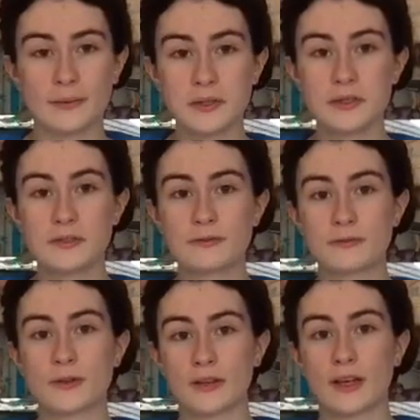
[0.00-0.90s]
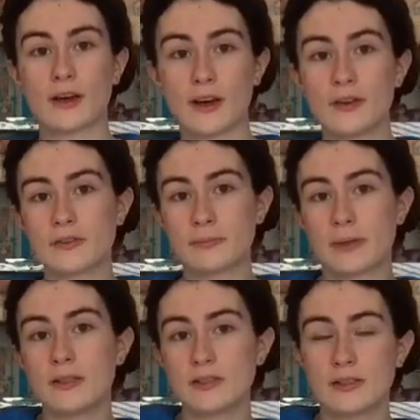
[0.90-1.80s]
once you've got like 100
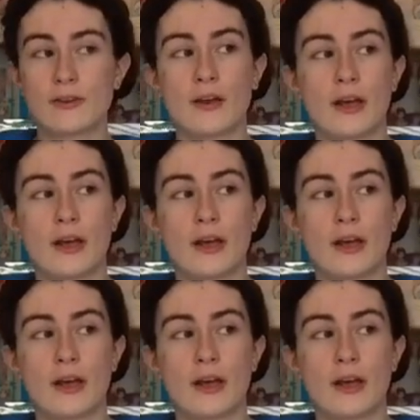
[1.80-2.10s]
pins in your